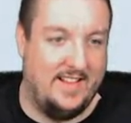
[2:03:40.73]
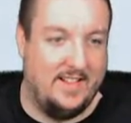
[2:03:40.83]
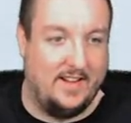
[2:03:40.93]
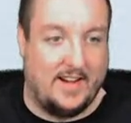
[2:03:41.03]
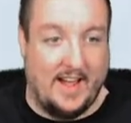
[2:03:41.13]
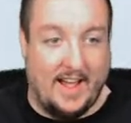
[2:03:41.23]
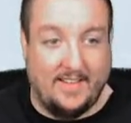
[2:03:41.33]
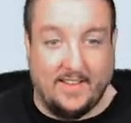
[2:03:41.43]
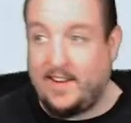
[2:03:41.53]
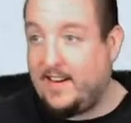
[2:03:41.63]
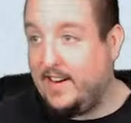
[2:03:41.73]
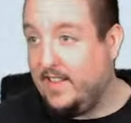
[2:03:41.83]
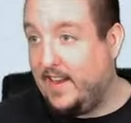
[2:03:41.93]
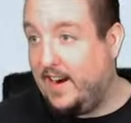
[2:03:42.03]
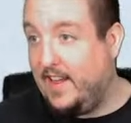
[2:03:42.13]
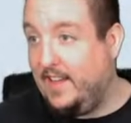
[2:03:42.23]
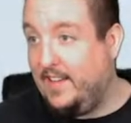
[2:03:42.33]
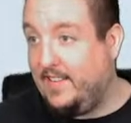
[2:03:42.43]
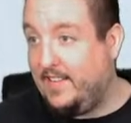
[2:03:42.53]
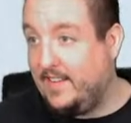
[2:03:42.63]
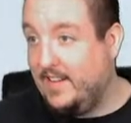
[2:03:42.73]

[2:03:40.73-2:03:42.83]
Look, guys, look. There it is.